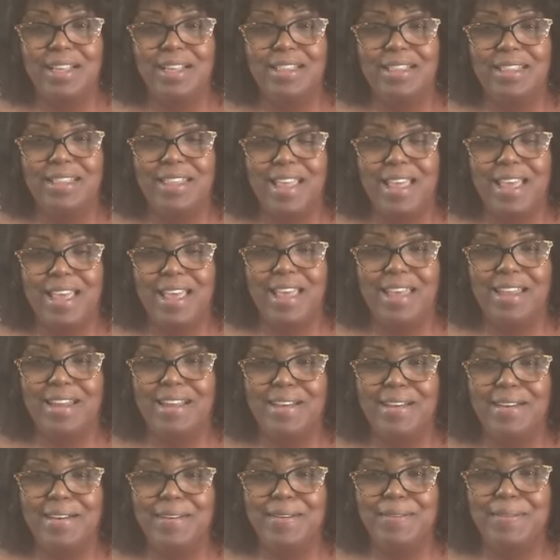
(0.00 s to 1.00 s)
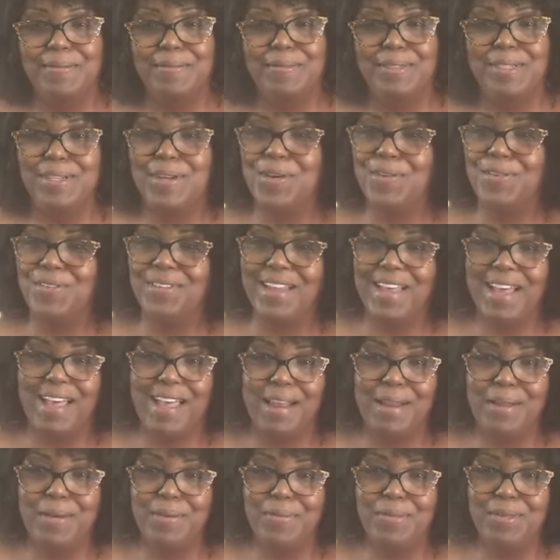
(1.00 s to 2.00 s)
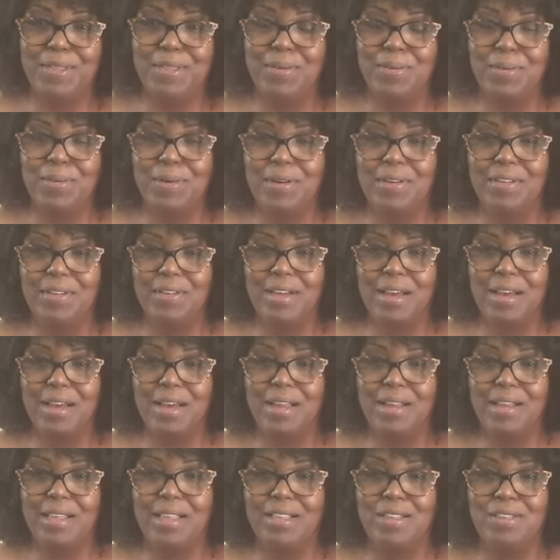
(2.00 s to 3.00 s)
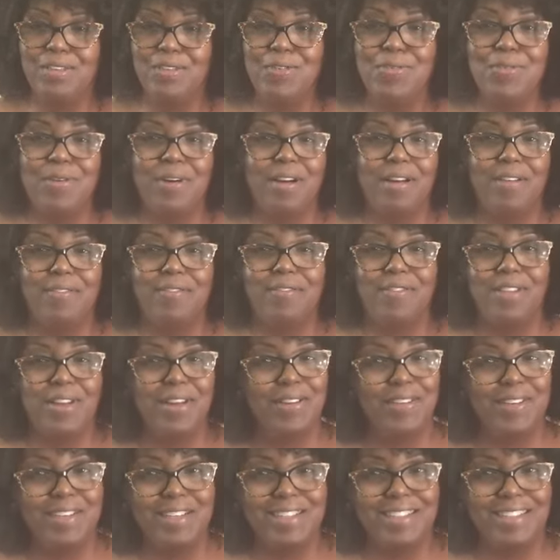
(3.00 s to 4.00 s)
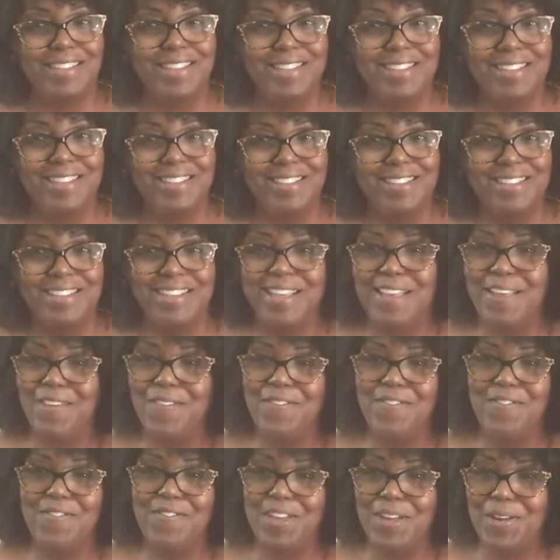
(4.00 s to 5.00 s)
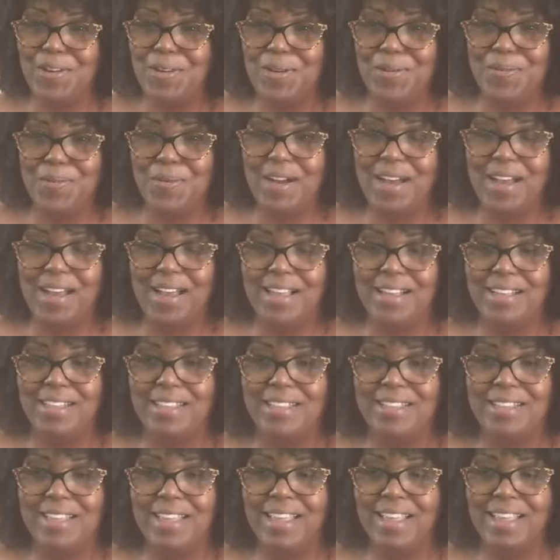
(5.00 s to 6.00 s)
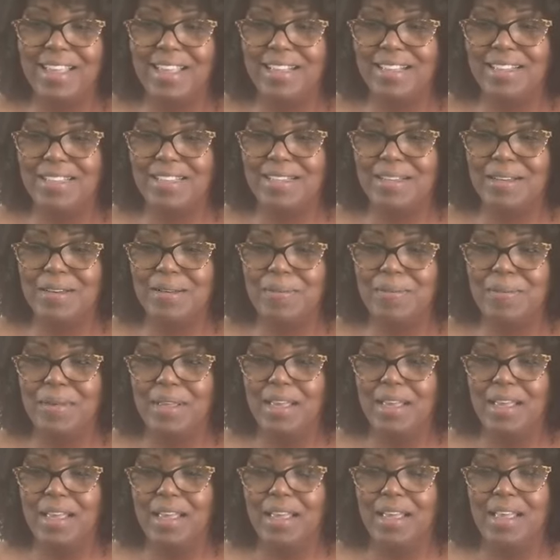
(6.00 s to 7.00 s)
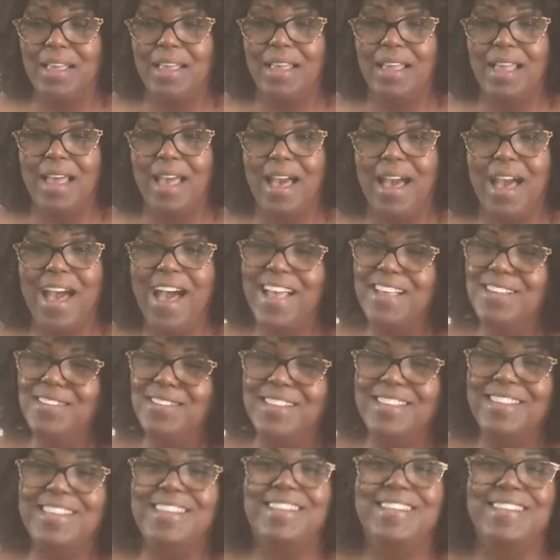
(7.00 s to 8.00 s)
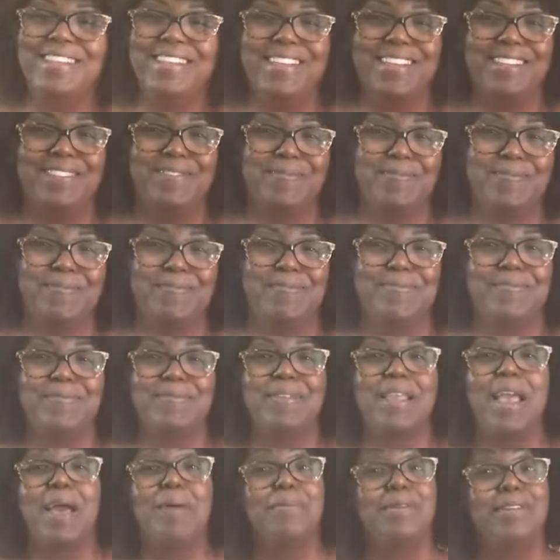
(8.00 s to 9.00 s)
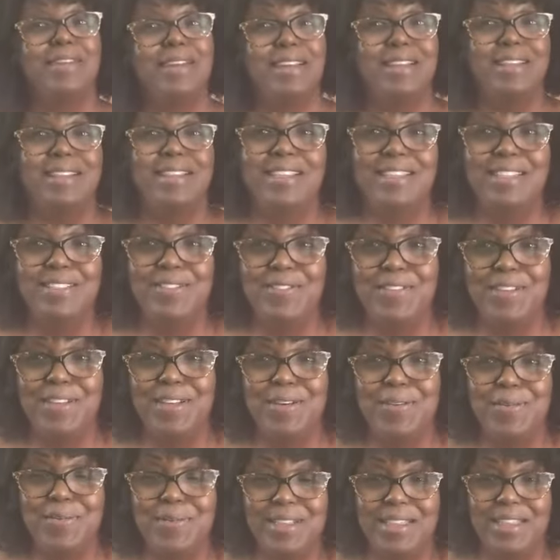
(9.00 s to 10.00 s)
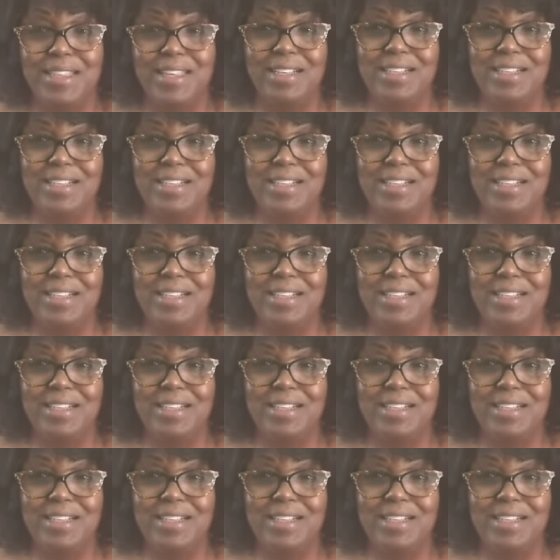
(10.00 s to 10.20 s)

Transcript: that um, don't line up with the Word of God. And you are very intelligent and very wise. And um, I, th I'm gonna end this video with this.